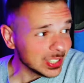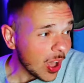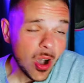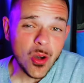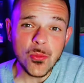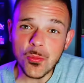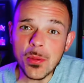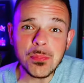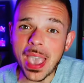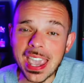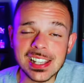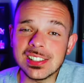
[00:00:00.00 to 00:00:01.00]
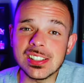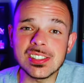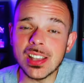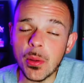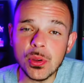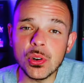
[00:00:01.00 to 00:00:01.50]
No, we're paying to
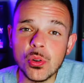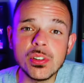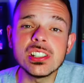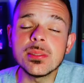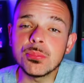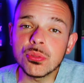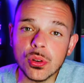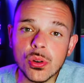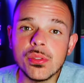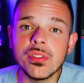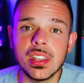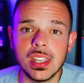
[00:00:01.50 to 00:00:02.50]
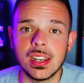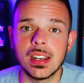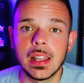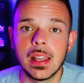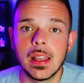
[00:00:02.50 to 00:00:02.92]
someone who is proven.